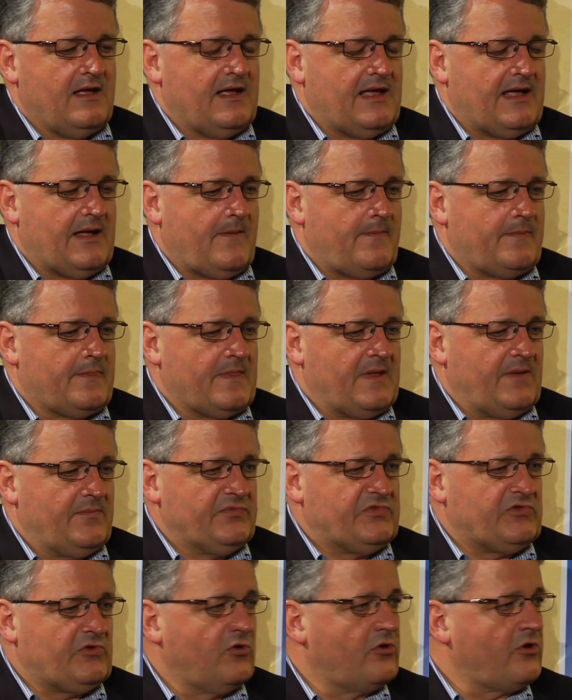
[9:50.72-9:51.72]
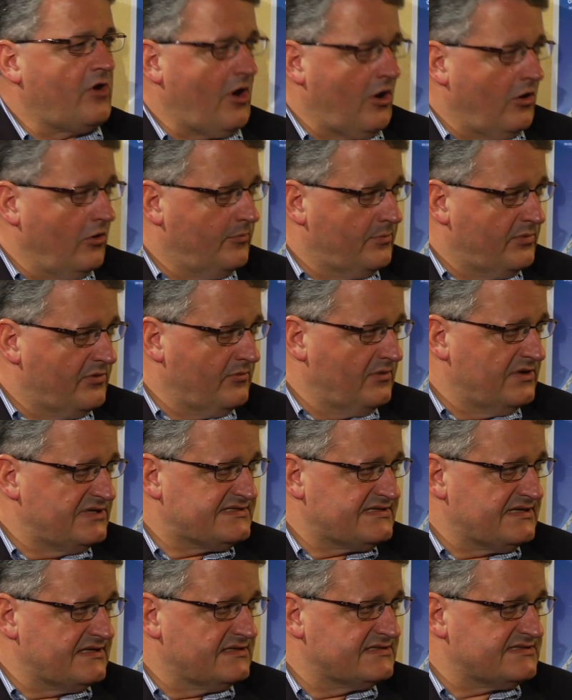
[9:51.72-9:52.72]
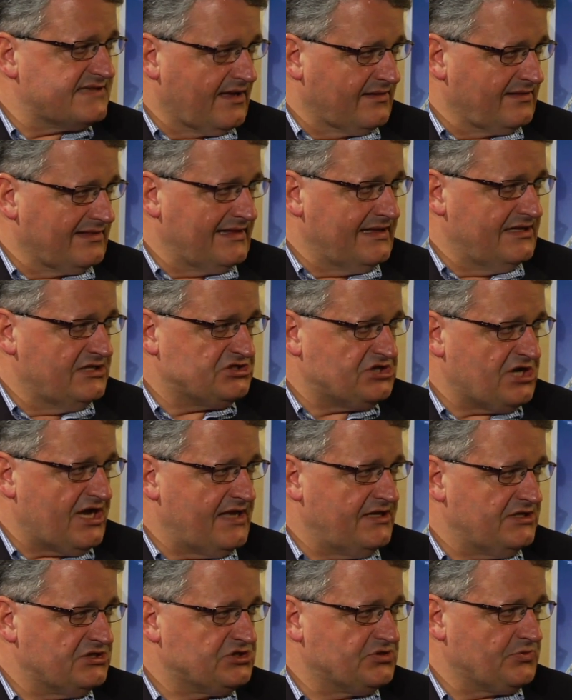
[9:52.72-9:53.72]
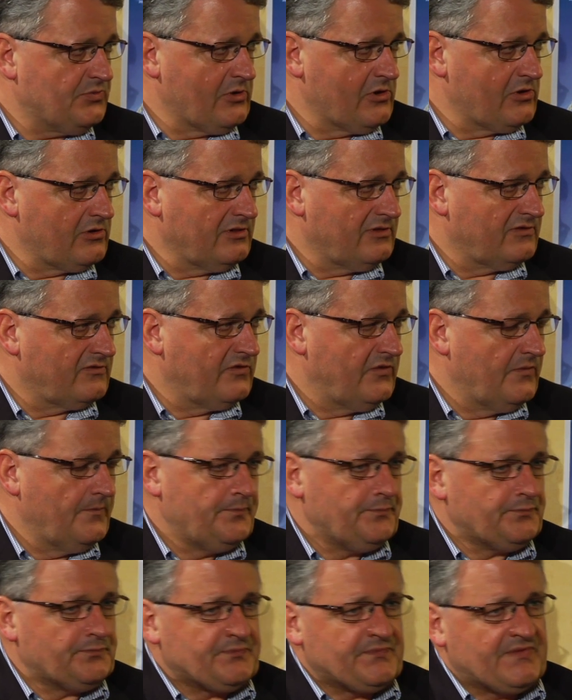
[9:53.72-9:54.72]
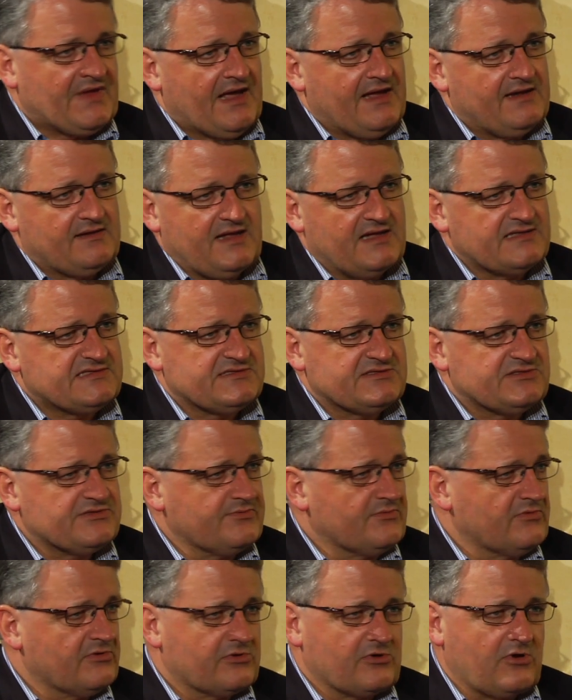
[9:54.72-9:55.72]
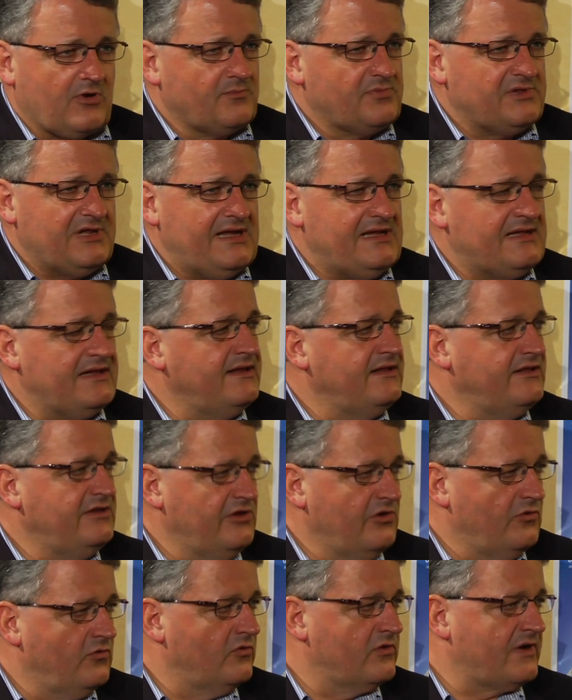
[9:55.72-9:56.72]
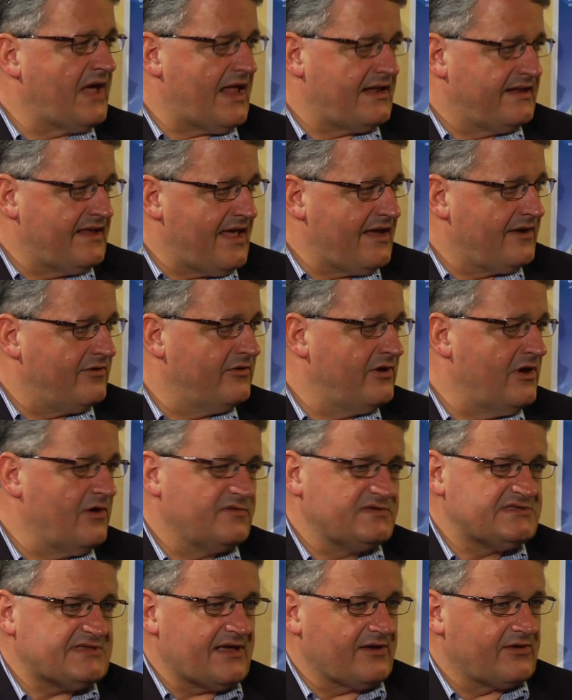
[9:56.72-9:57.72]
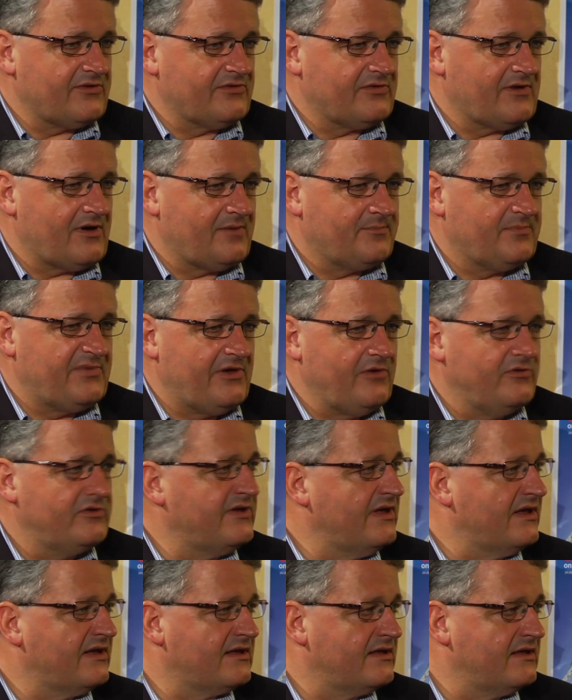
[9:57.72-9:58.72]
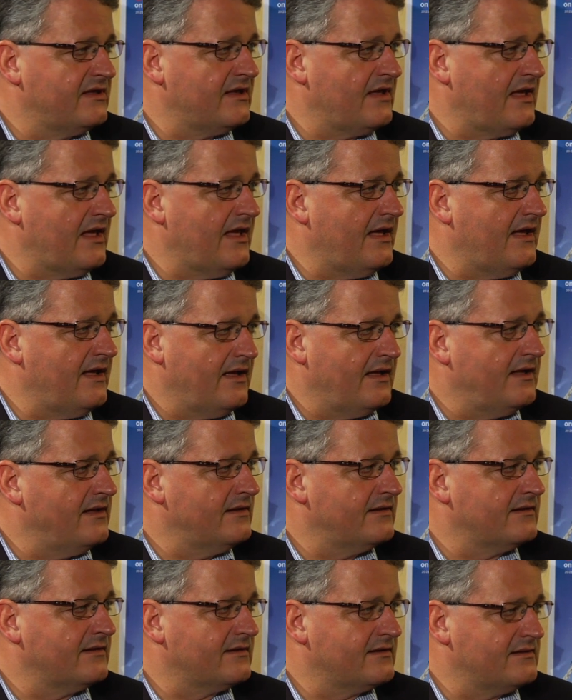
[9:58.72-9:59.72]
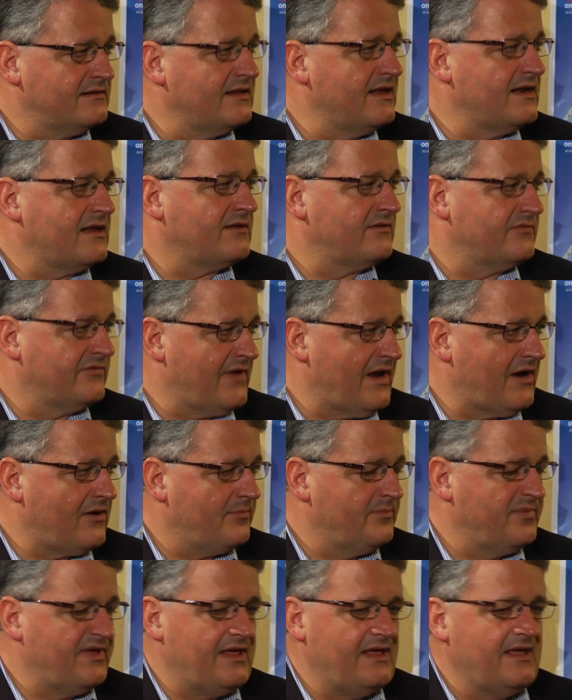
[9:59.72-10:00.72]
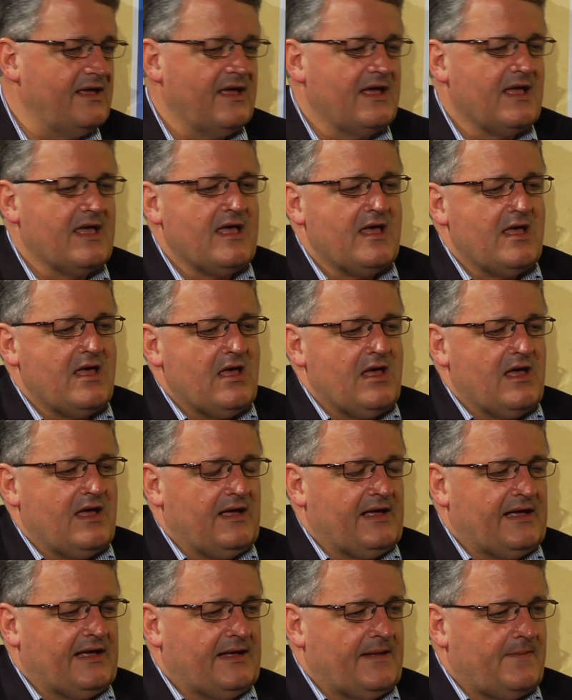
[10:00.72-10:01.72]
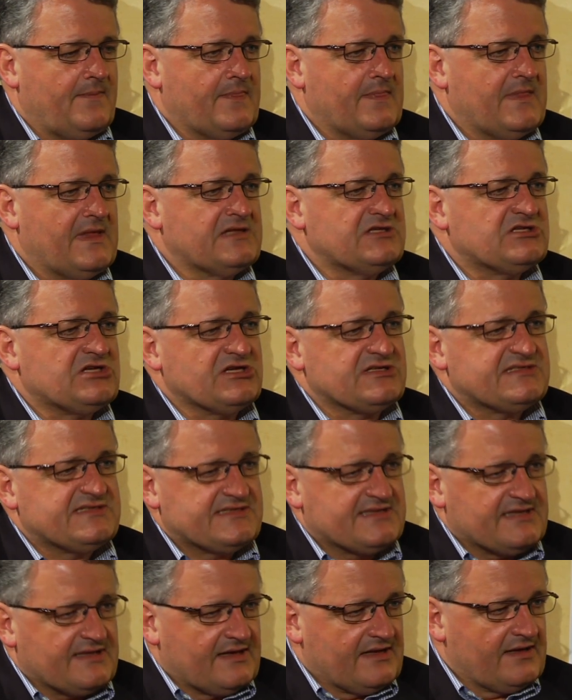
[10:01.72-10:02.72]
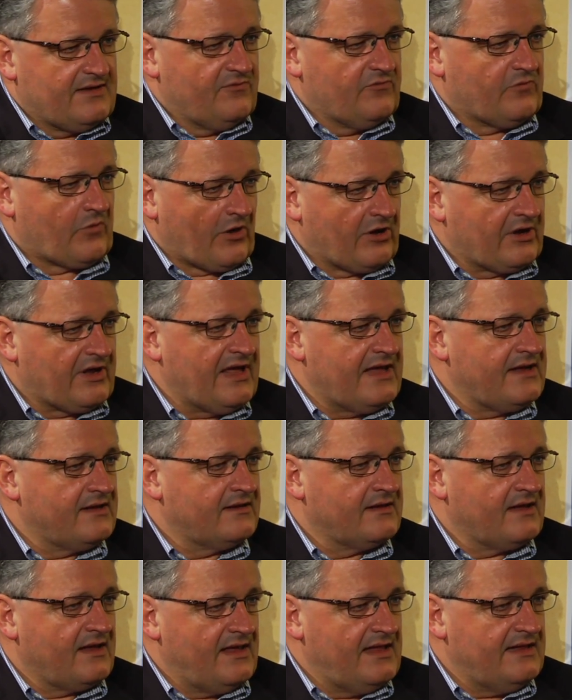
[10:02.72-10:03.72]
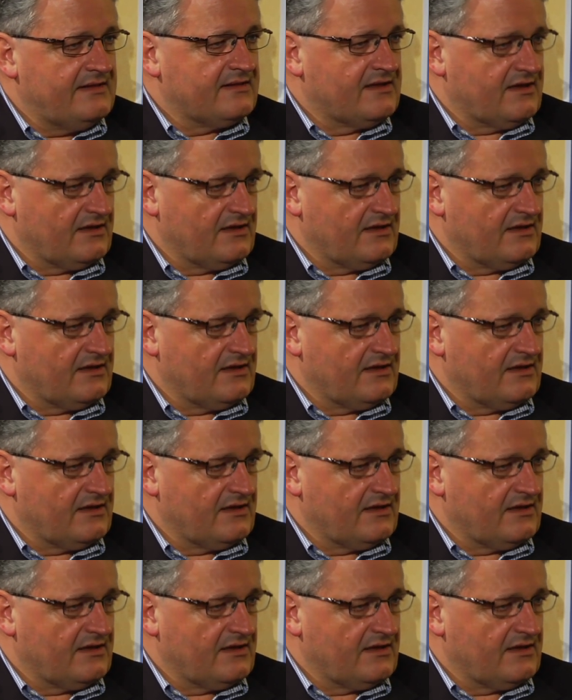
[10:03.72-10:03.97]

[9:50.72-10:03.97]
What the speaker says: to cope with the suddenly changed world. And that's completely new category of psychotherapeutic clinical therapy, just working in